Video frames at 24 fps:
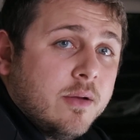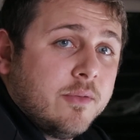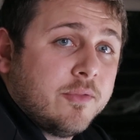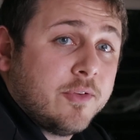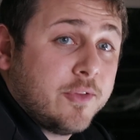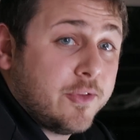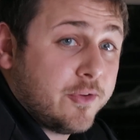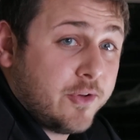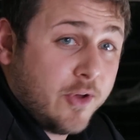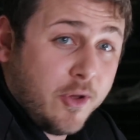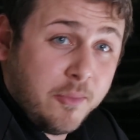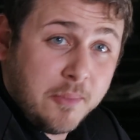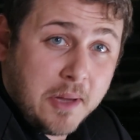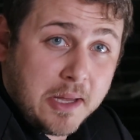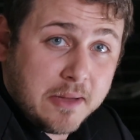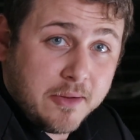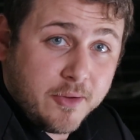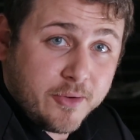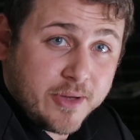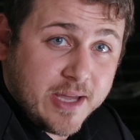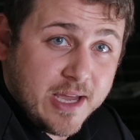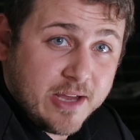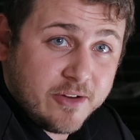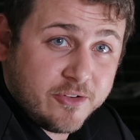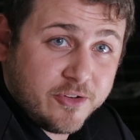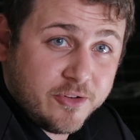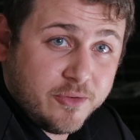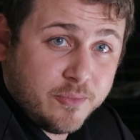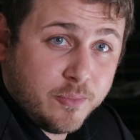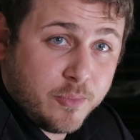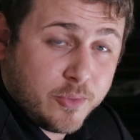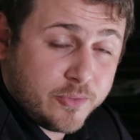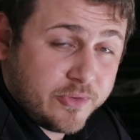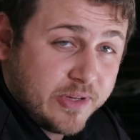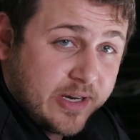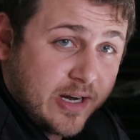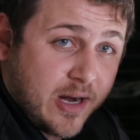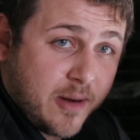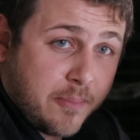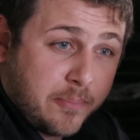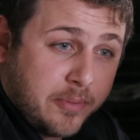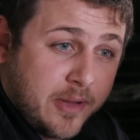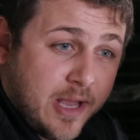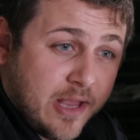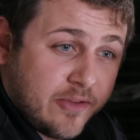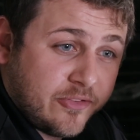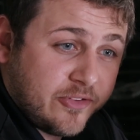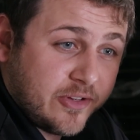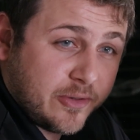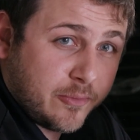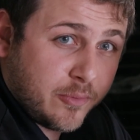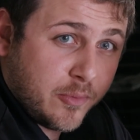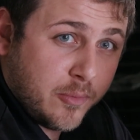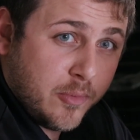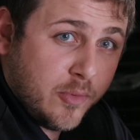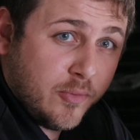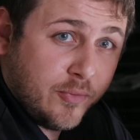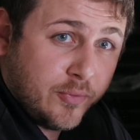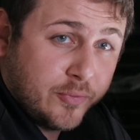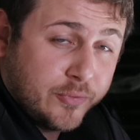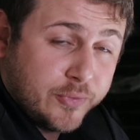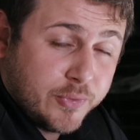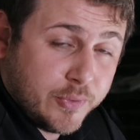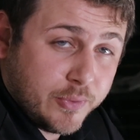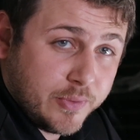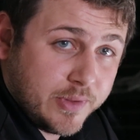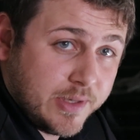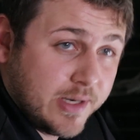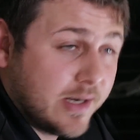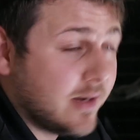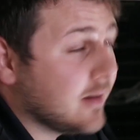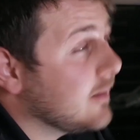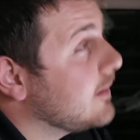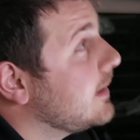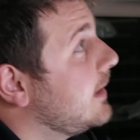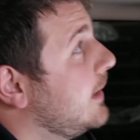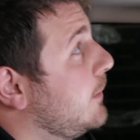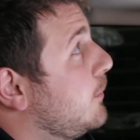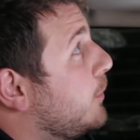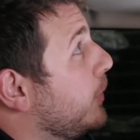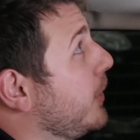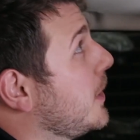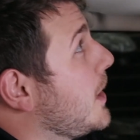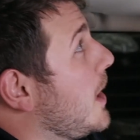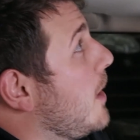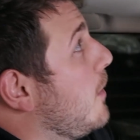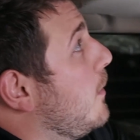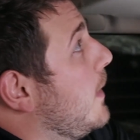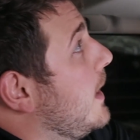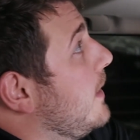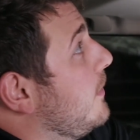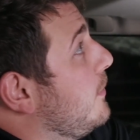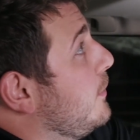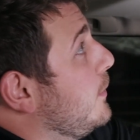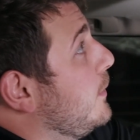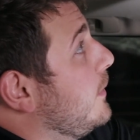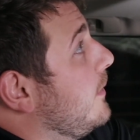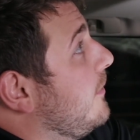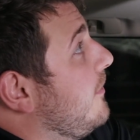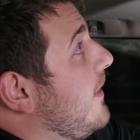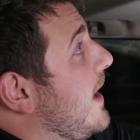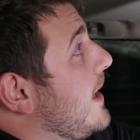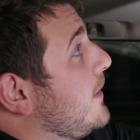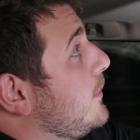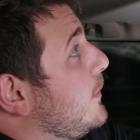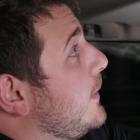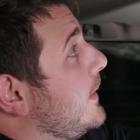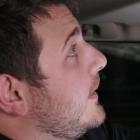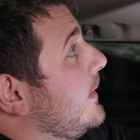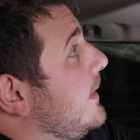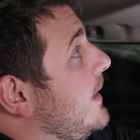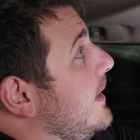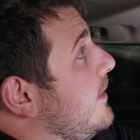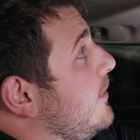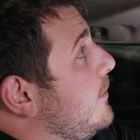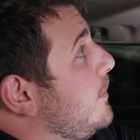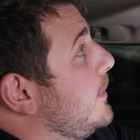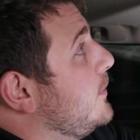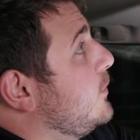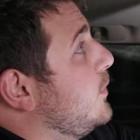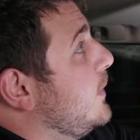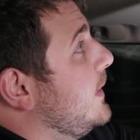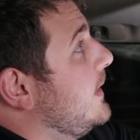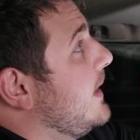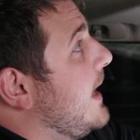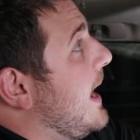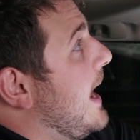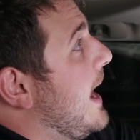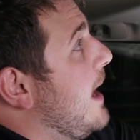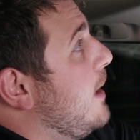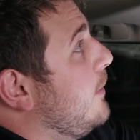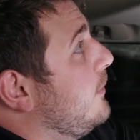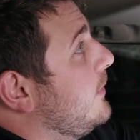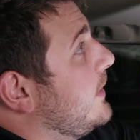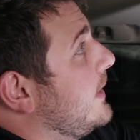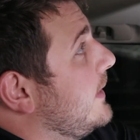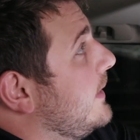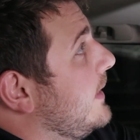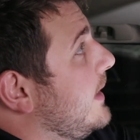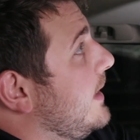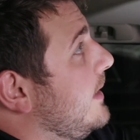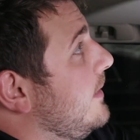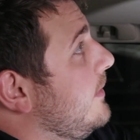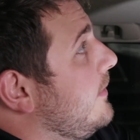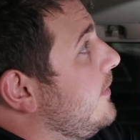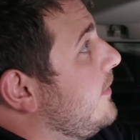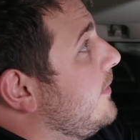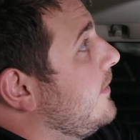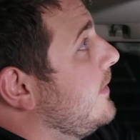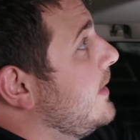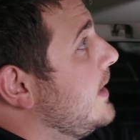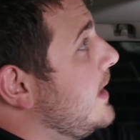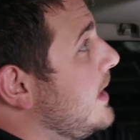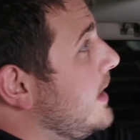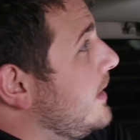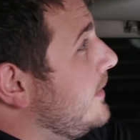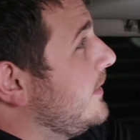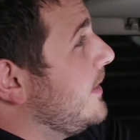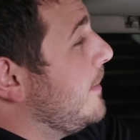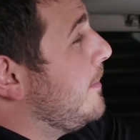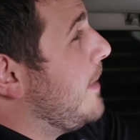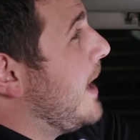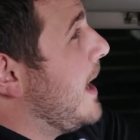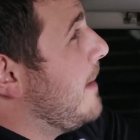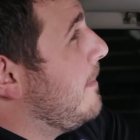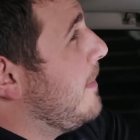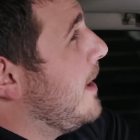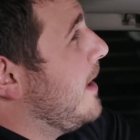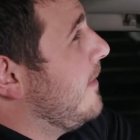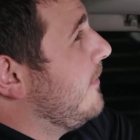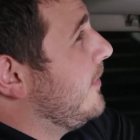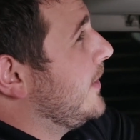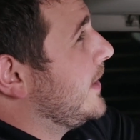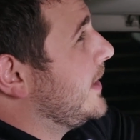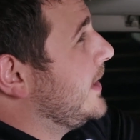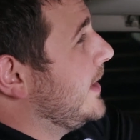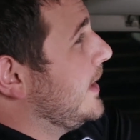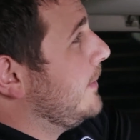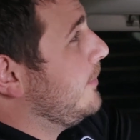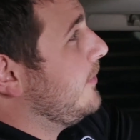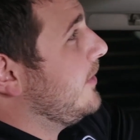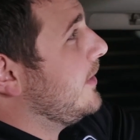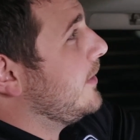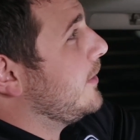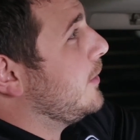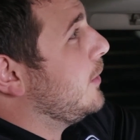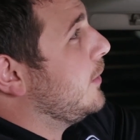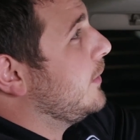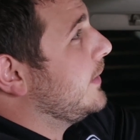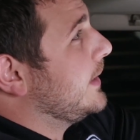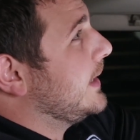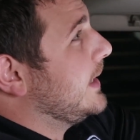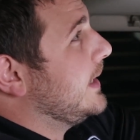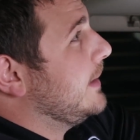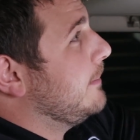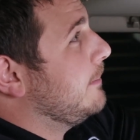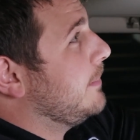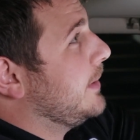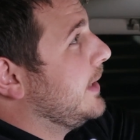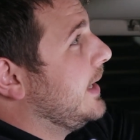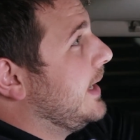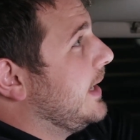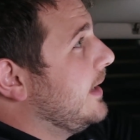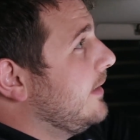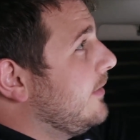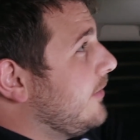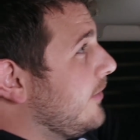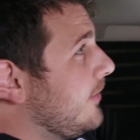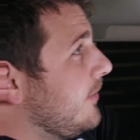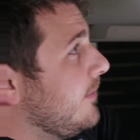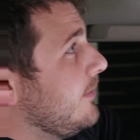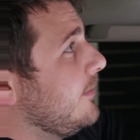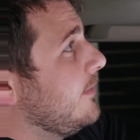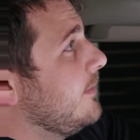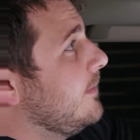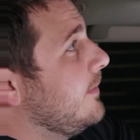For the dome light location, we'll take our plastic removal tool here and work our way through the factory lens between the housing and lens to pop off the clips that are holding it in place.